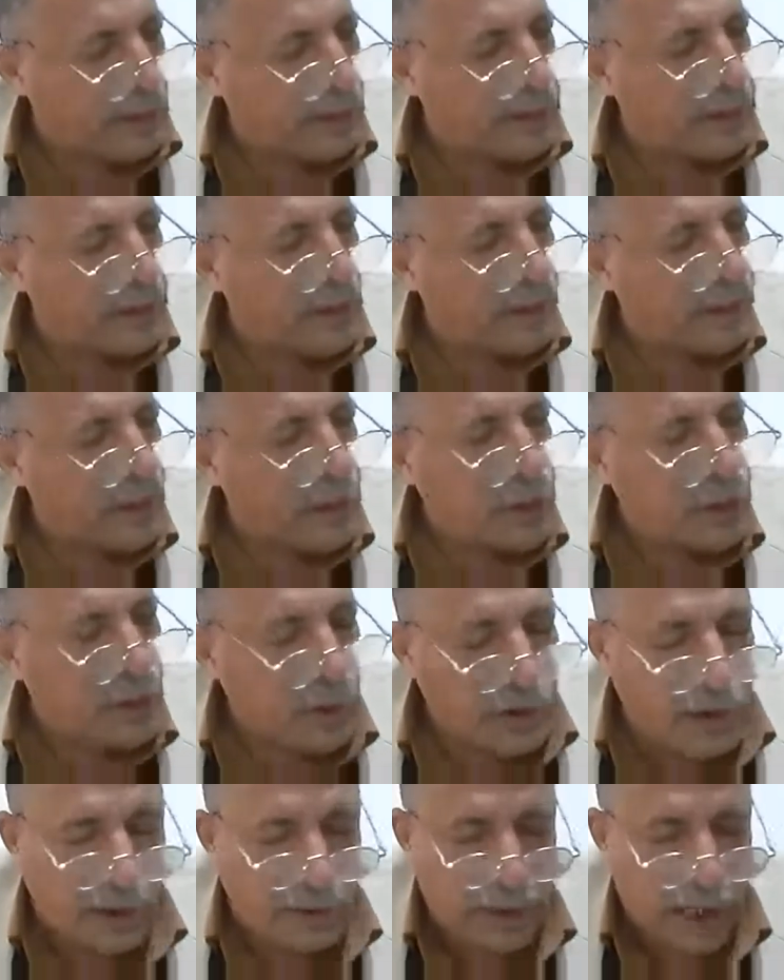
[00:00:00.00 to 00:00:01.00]
the
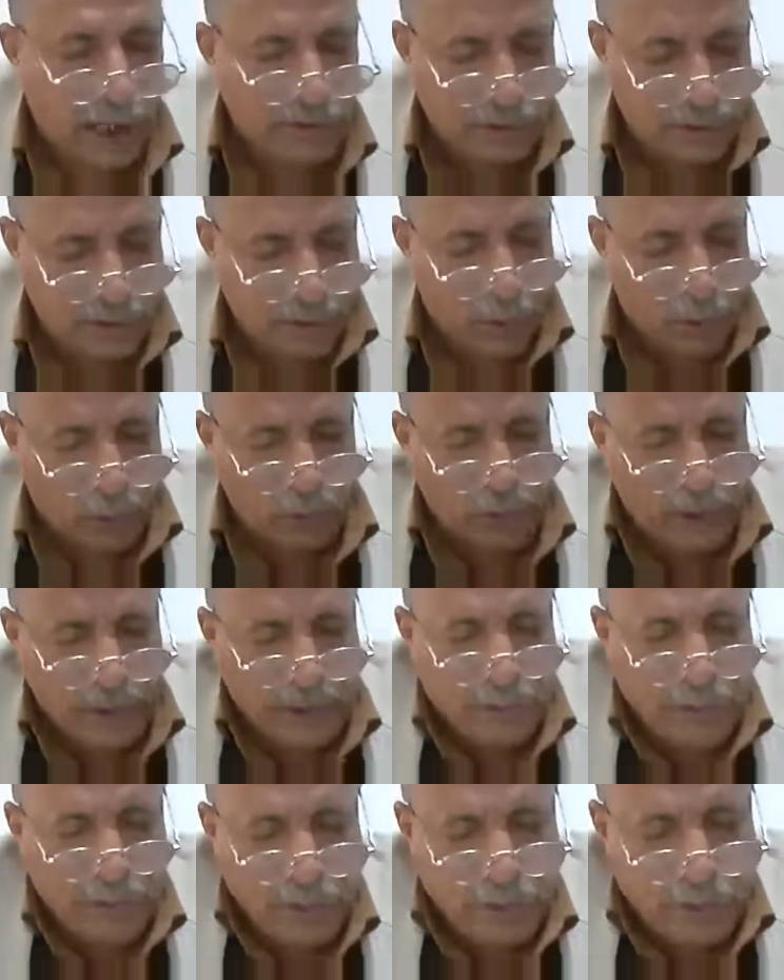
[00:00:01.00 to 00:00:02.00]
definition that has
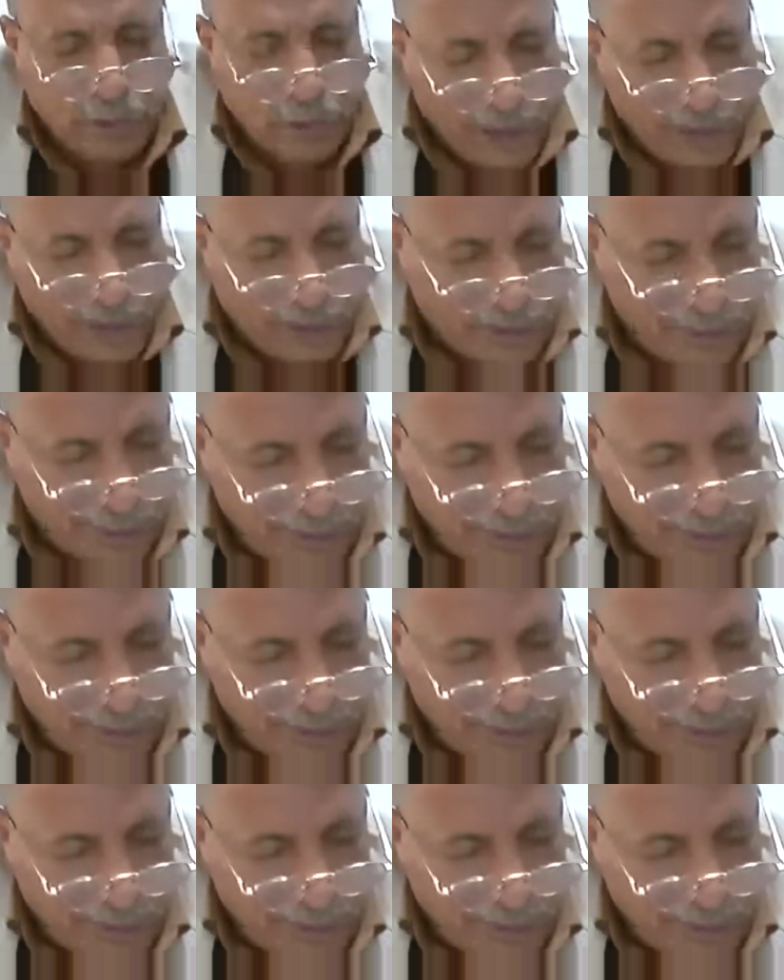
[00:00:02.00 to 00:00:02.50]
already been set